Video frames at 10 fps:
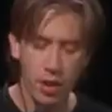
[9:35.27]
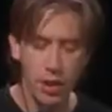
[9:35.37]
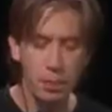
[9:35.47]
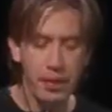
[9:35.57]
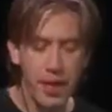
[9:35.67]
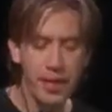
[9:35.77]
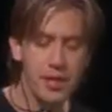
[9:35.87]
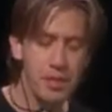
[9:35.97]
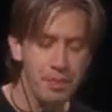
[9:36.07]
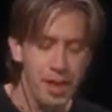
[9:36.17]
let's play
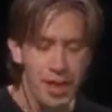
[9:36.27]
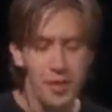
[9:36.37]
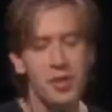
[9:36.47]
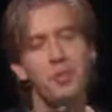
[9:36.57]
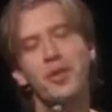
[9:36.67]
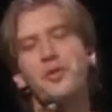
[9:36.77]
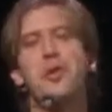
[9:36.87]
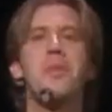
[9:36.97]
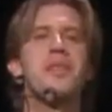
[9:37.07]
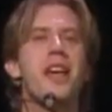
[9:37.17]
this and see where the
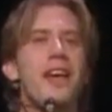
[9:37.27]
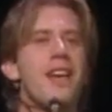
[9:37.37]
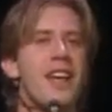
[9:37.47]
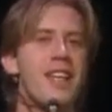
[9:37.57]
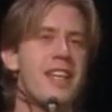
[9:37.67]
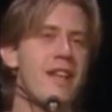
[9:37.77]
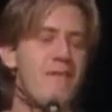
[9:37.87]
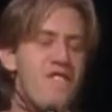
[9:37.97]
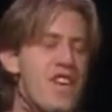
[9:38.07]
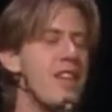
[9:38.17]
drum set can
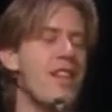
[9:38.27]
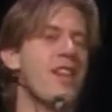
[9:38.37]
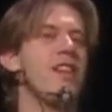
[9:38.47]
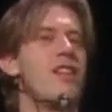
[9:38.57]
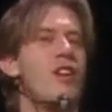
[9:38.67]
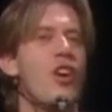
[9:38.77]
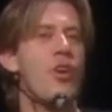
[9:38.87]
fit in